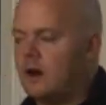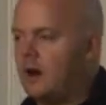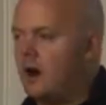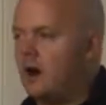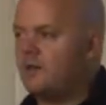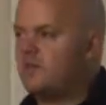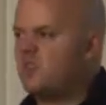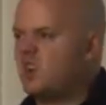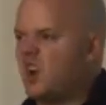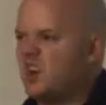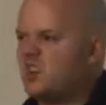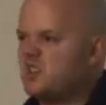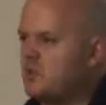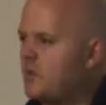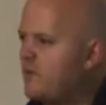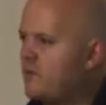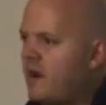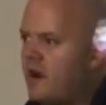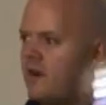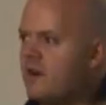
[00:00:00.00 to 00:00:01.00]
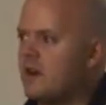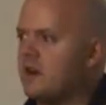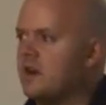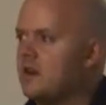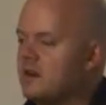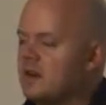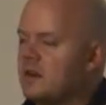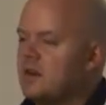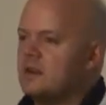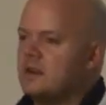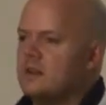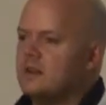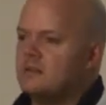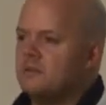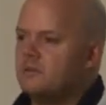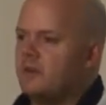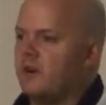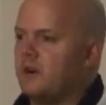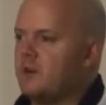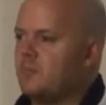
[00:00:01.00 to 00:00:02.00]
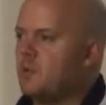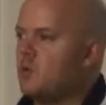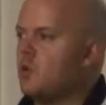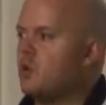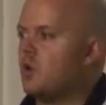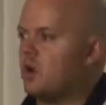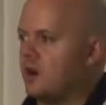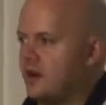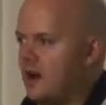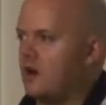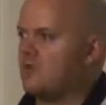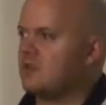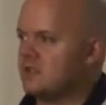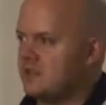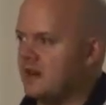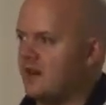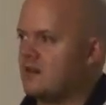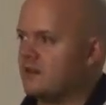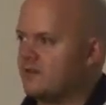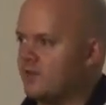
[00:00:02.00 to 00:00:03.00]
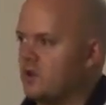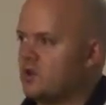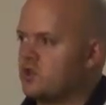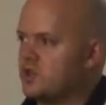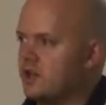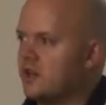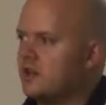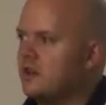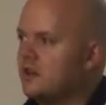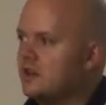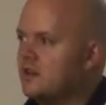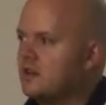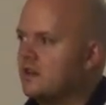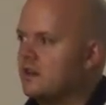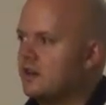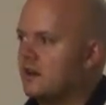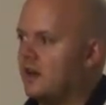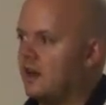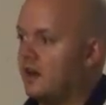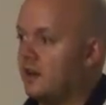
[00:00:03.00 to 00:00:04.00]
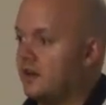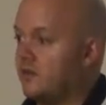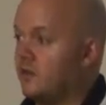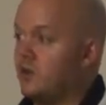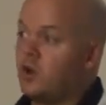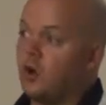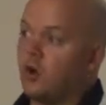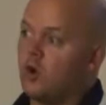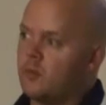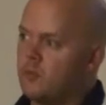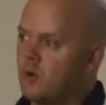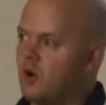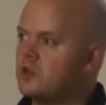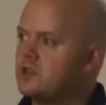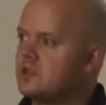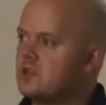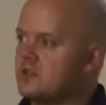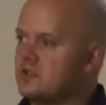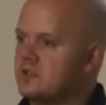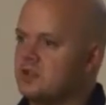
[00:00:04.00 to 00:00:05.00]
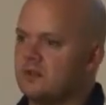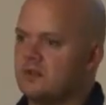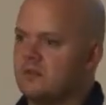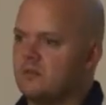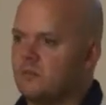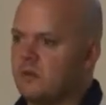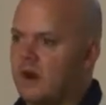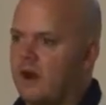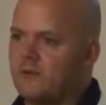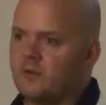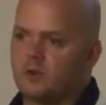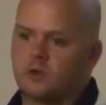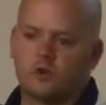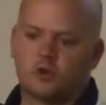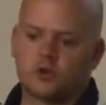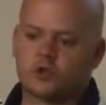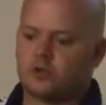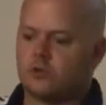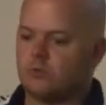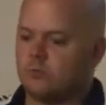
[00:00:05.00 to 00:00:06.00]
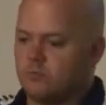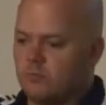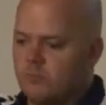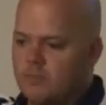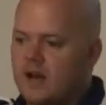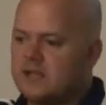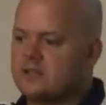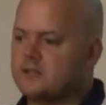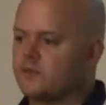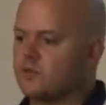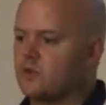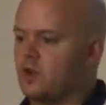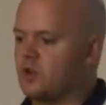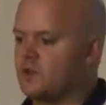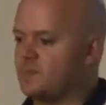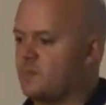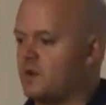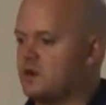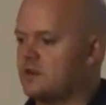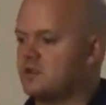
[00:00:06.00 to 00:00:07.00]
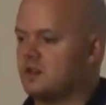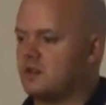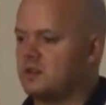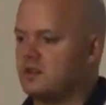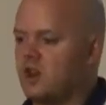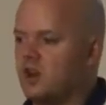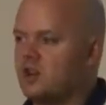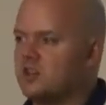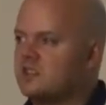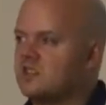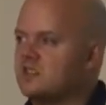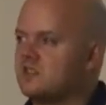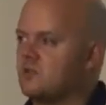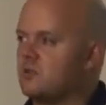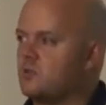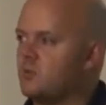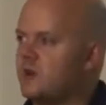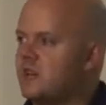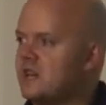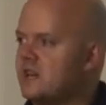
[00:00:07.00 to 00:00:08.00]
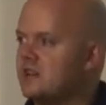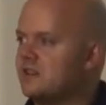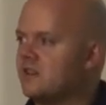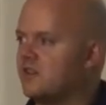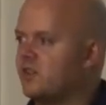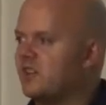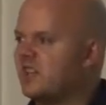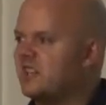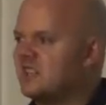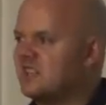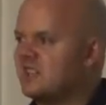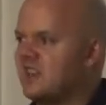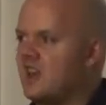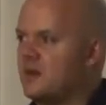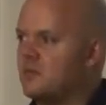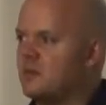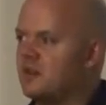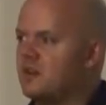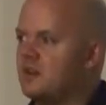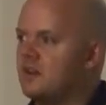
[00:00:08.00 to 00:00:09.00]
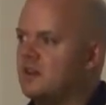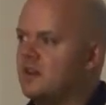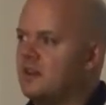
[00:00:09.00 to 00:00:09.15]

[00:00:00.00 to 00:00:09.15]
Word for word: I have guys who are very, very poor downstairs functionally, uh, even the older boys, because they're, after going through massive growth spurts, they're tight, they're weak, they're unstable,